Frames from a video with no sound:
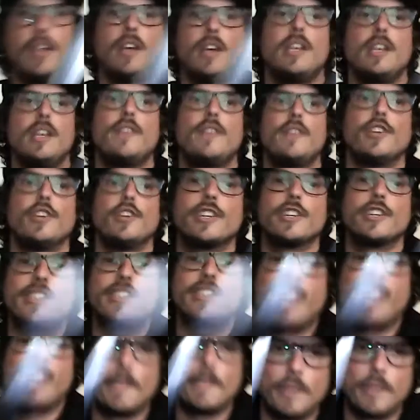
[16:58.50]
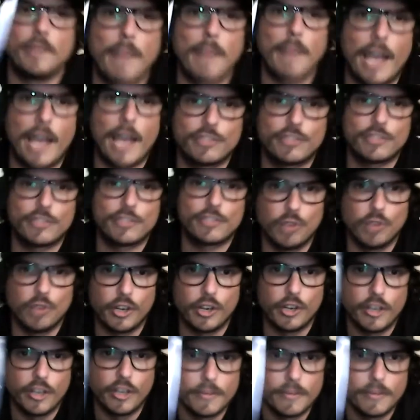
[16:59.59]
If you look at the tip of the Master Sword,